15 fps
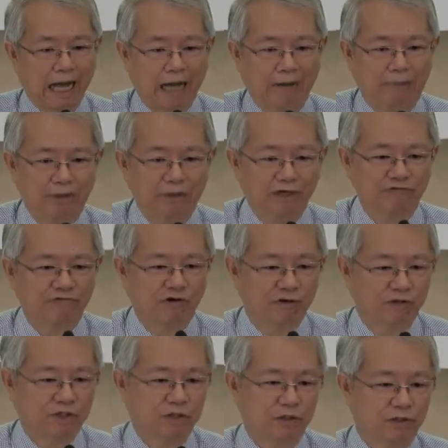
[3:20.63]
I'm looking
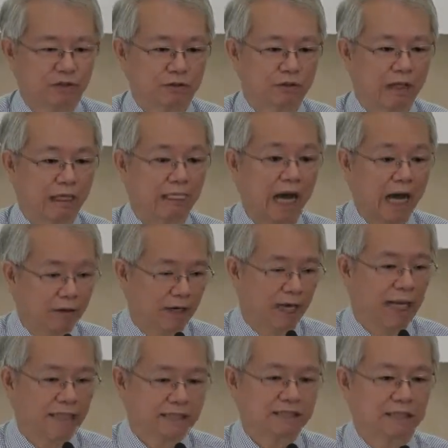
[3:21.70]
forward to our
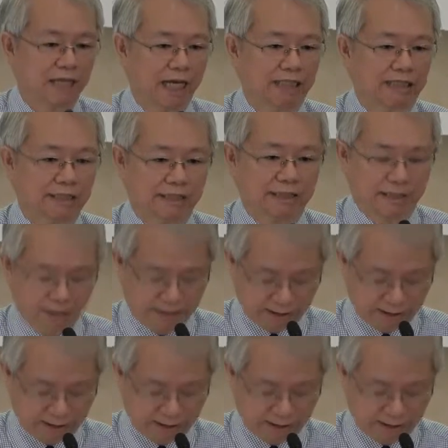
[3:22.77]
last lesson.